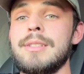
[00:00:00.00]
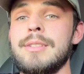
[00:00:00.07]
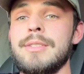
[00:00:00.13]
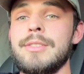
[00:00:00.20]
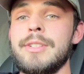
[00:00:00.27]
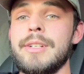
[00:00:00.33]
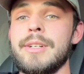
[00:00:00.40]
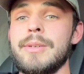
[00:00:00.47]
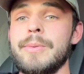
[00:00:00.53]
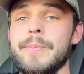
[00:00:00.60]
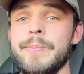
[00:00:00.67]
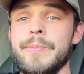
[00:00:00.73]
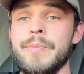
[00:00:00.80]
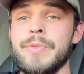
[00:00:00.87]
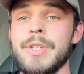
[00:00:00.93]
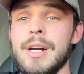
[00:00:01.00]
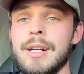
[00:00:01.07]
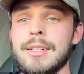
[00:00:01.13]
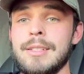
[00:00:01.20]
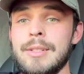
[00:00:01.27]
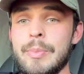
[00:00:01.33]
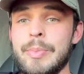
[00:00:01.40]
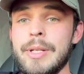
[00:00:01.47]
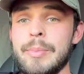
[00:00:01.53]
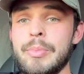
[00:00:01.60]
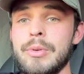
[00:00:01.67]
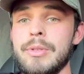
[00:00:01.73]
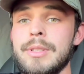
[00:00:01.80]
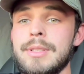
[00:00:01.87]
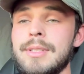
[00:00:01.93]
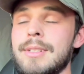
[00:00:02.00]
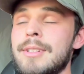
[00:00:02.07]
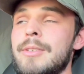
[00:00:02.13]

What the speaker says: to, talk to people and,